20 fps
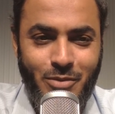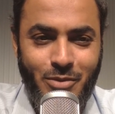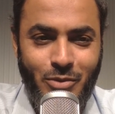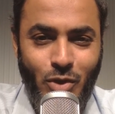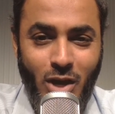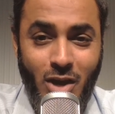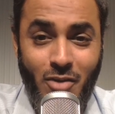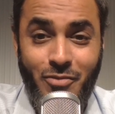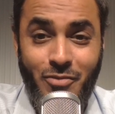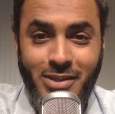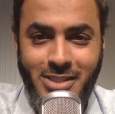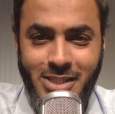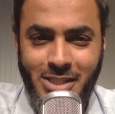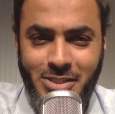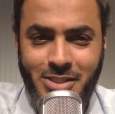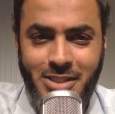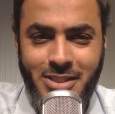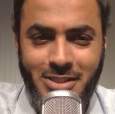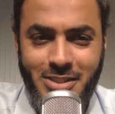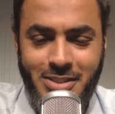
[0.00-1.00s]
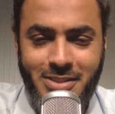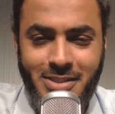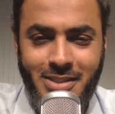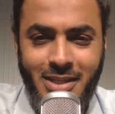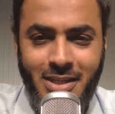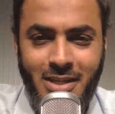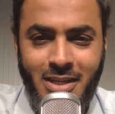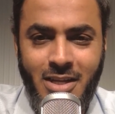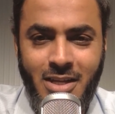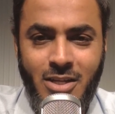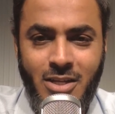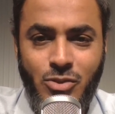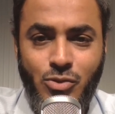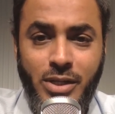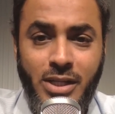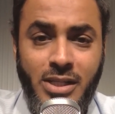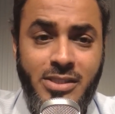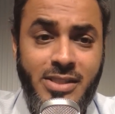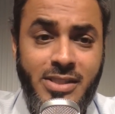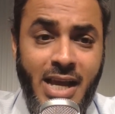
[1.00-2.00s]
You have resistance. So
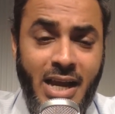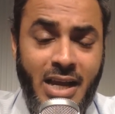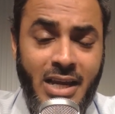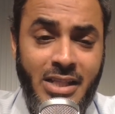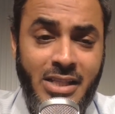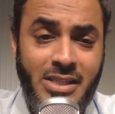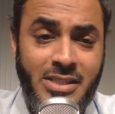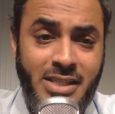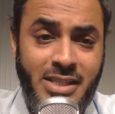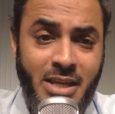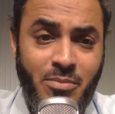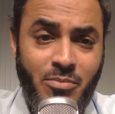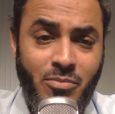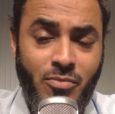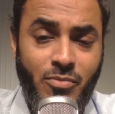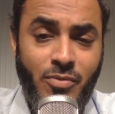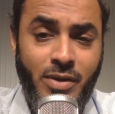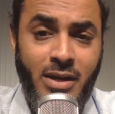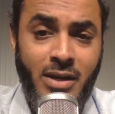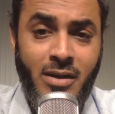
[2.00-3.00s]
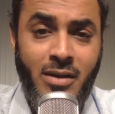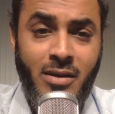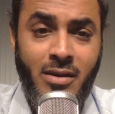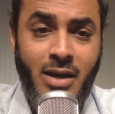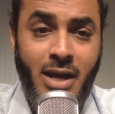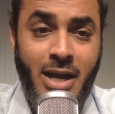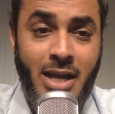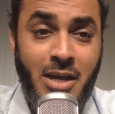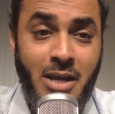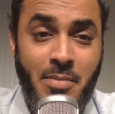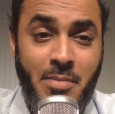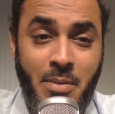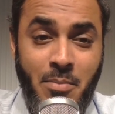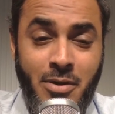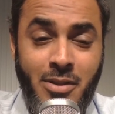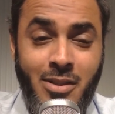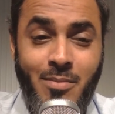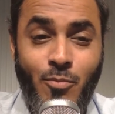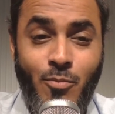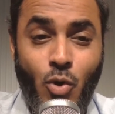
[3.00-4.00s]
exactly the same. When I
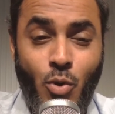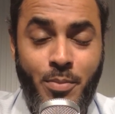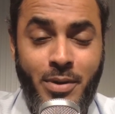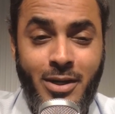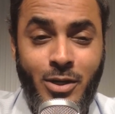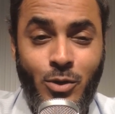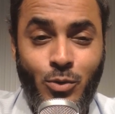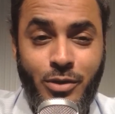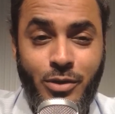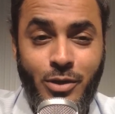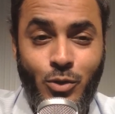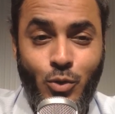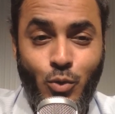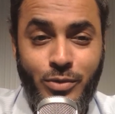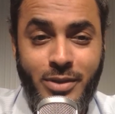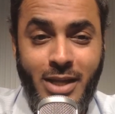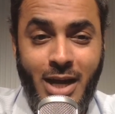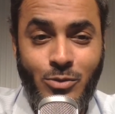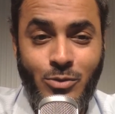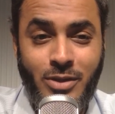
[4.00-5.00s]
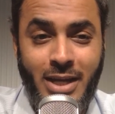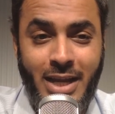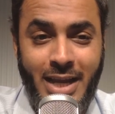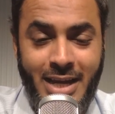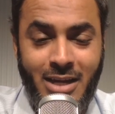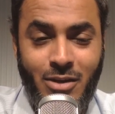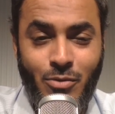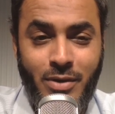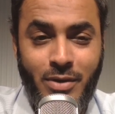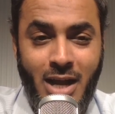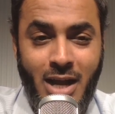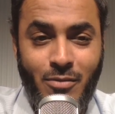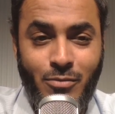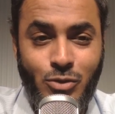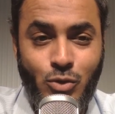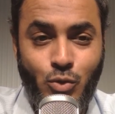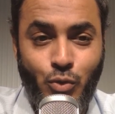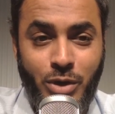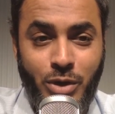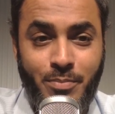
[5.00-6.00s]
remember the moment in 2008 when I
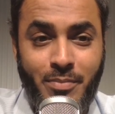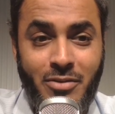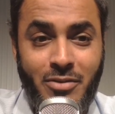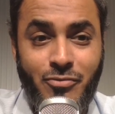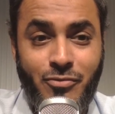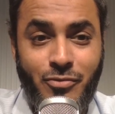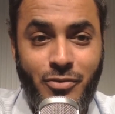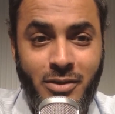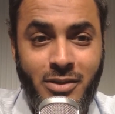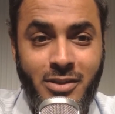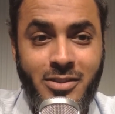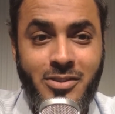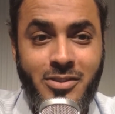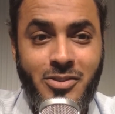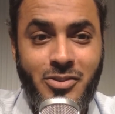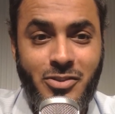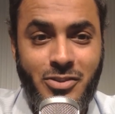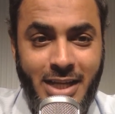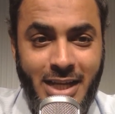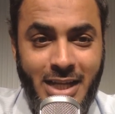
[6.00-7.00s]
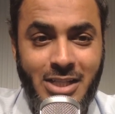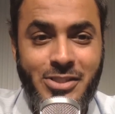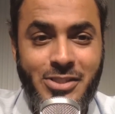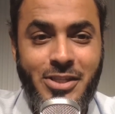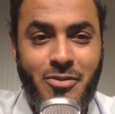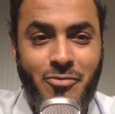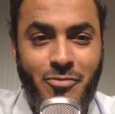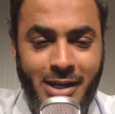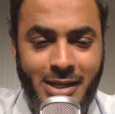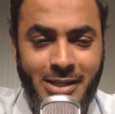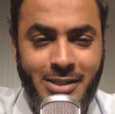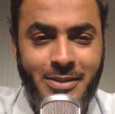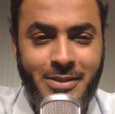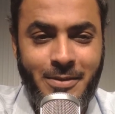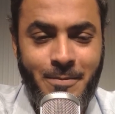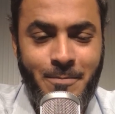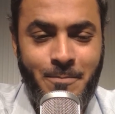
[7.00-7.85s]
was doing my first sales event,